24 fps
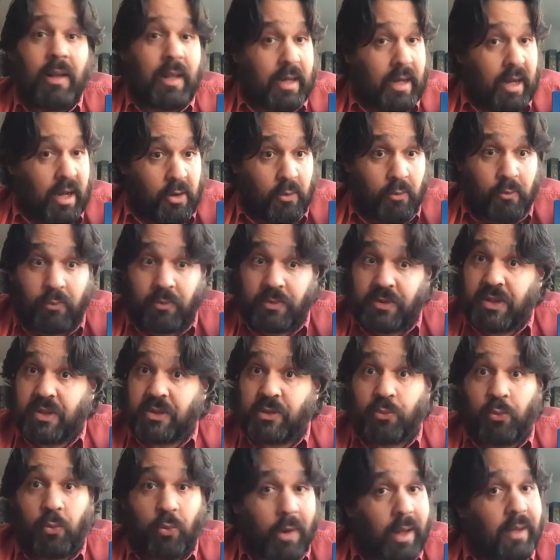and I just
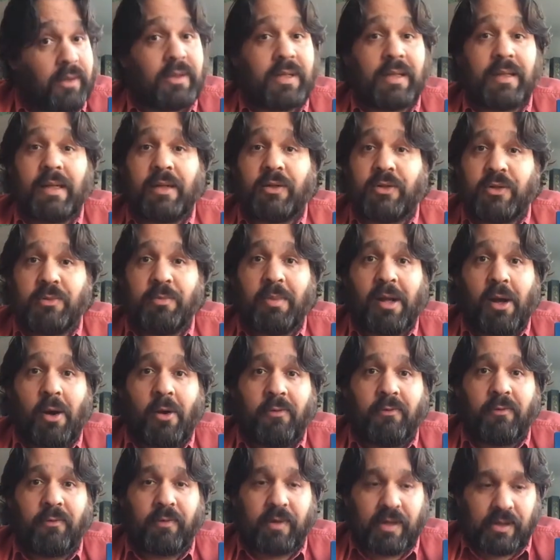wanted it to be
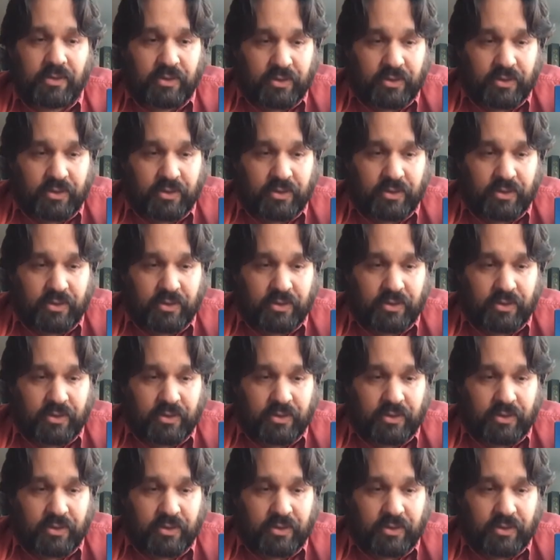over as